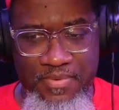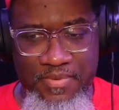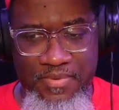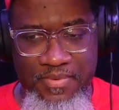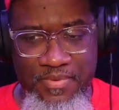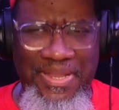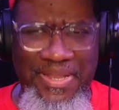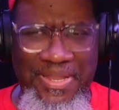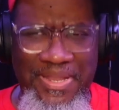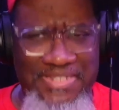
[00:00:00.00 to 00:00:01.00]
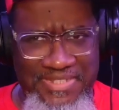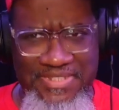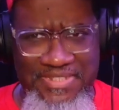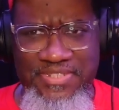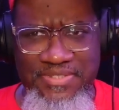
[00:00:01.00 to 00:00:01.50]

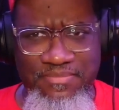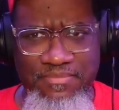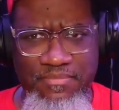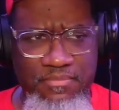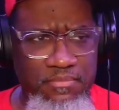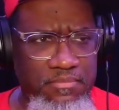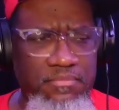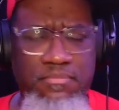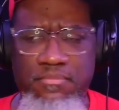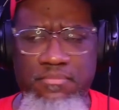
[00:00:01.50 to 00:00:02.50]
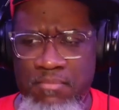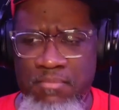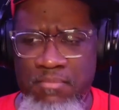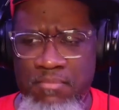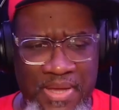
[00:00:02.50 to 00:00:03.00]
complexities
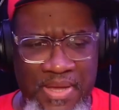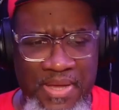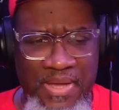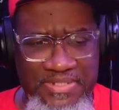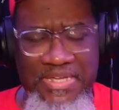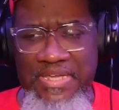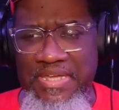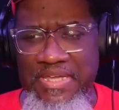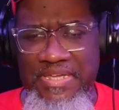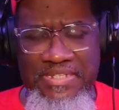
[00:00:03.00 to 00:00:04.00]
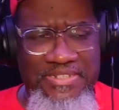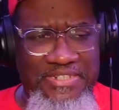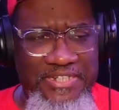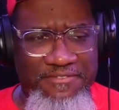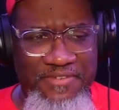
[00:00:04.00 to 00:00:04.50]
amongst
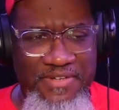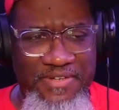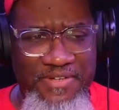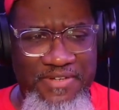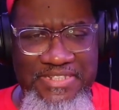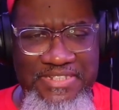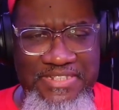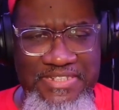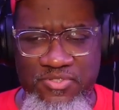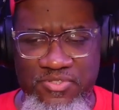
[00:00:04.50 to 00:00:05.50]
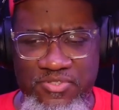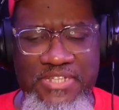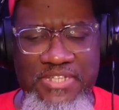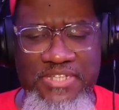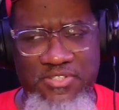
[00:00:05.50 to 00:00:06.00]
different ideals in
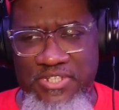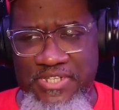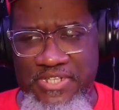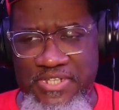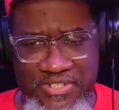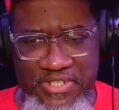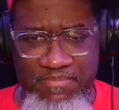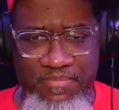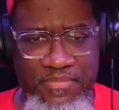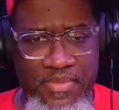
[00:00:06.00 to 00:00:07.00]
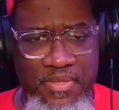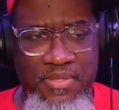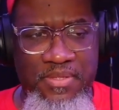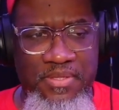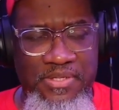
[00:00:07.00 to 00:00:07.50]
church leadership,
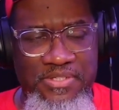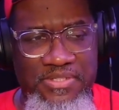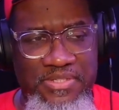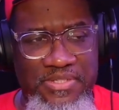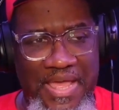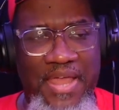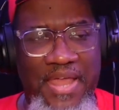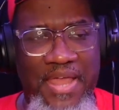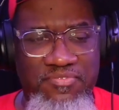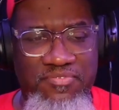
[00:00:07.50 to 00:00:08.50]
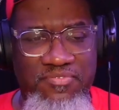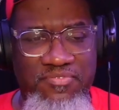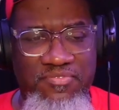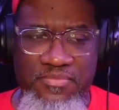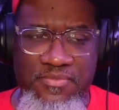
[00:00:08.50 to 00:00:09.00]
There's a lot of
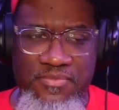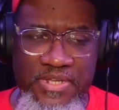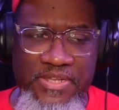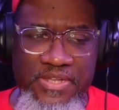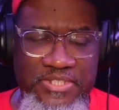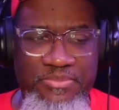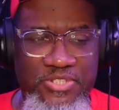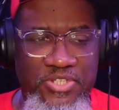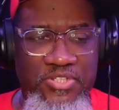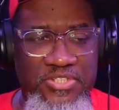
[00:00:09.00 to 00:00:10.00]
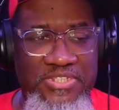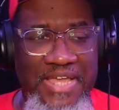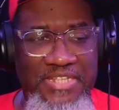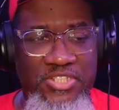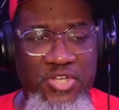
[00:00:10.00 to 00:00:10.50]
leadership in churches
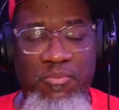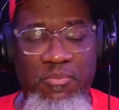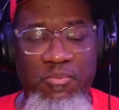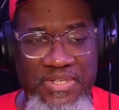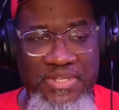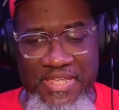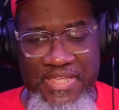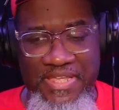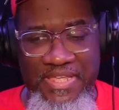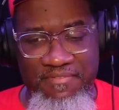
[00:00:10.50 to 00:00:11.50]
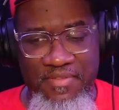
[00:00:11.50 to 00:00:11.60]
that don't believe